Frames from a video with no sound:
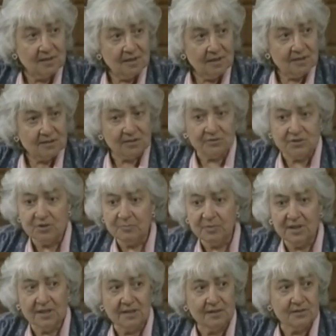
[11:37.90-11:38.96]
So she
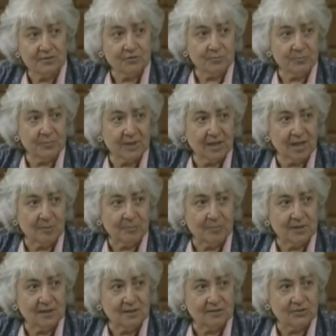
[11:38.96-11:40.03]
begins to pick up
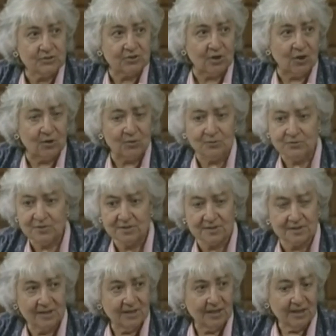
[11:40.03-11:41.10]
little stones
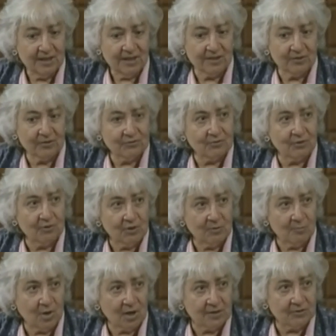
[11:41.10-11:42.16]
and throw them
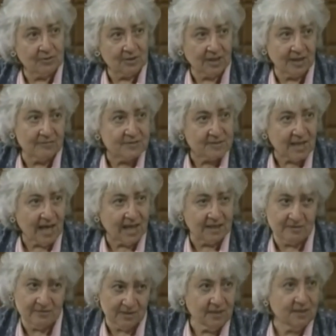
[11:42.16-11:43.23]
on her left side,
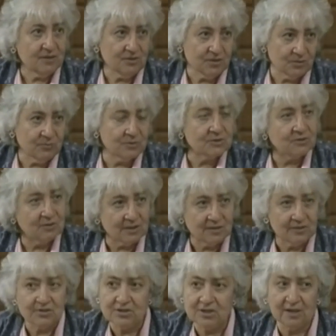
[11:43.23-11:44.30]
thinking she was going
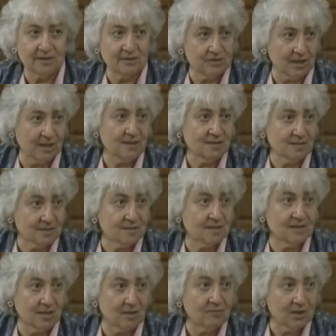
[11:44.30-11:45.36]
to ch chase the
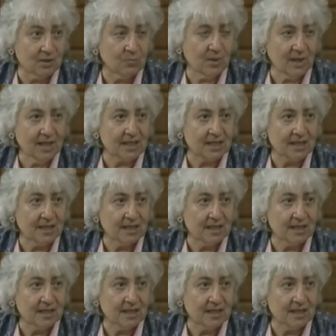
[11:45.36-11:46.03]
devil away.